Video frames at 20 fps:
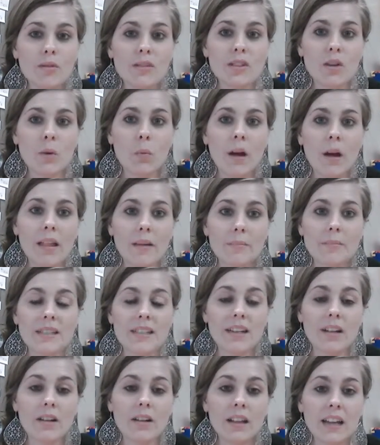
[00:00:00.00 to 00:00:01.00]
So while I'm
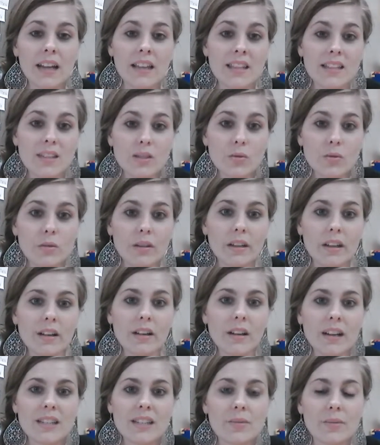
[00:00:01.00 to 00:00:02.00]
still in the school
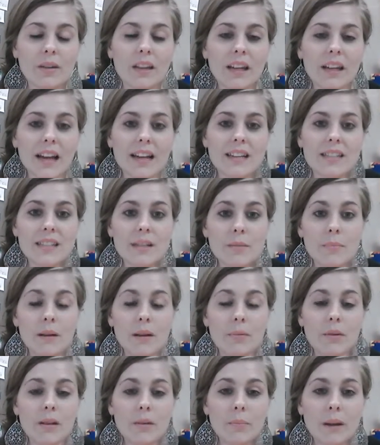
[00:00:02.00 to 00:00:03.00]
year, it's really nice to be
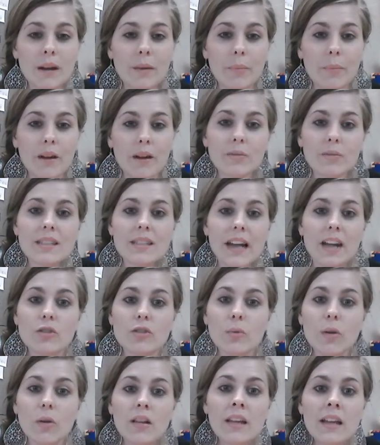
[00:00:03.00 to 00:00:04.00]
able to pick my own
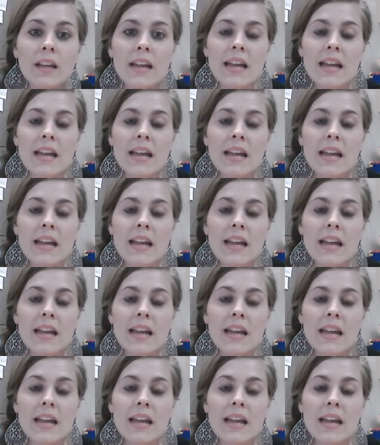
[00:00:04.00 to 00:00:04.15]
schedule.